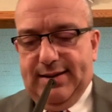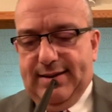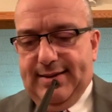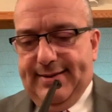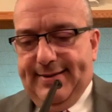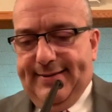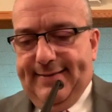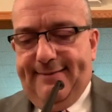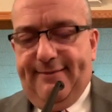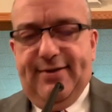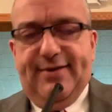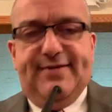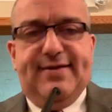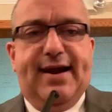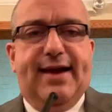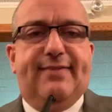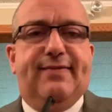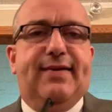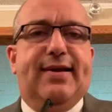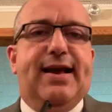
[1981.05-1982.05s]
that
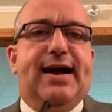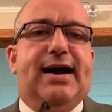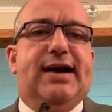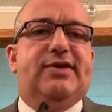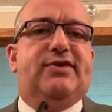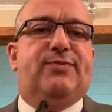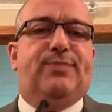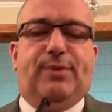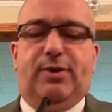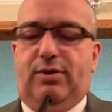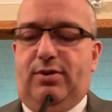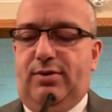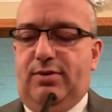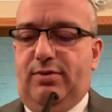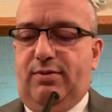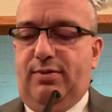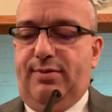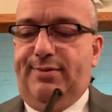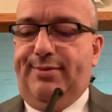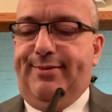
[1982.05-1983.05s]
reject the
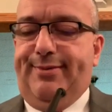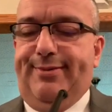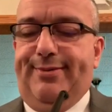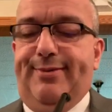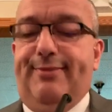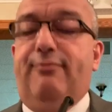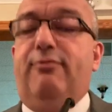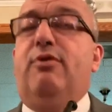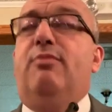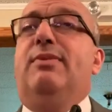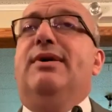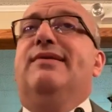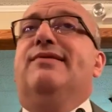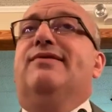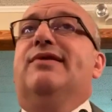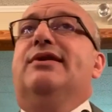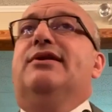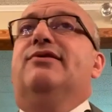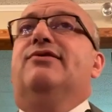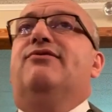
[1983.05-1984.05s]
gospel will
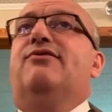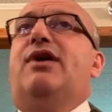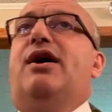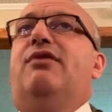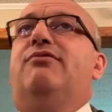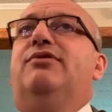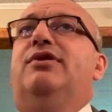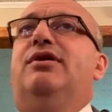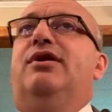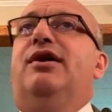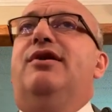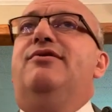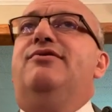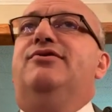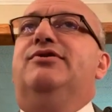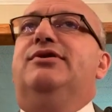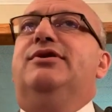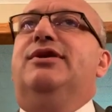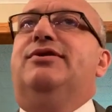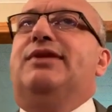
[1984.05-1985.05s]
be sent a strong
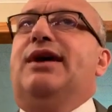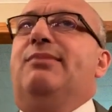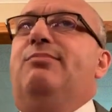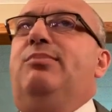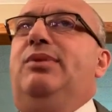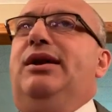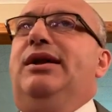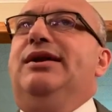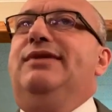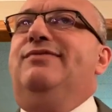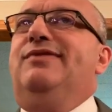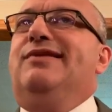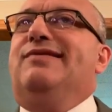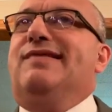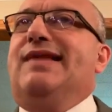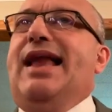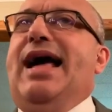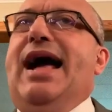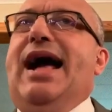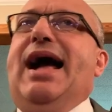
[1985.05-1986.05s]
delusion that they believe
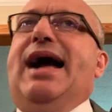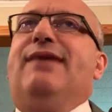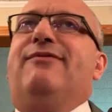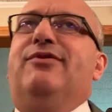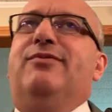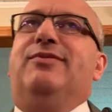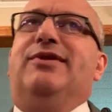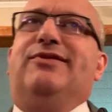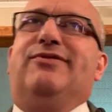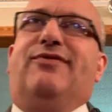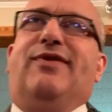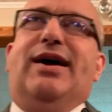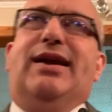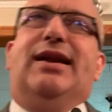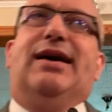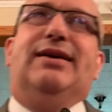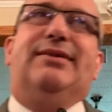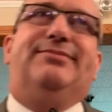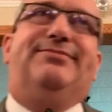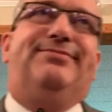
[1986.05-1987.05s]
this lie from this
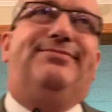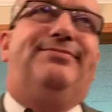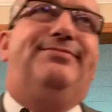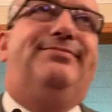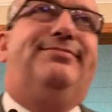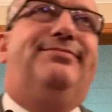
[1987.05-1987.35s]
fella.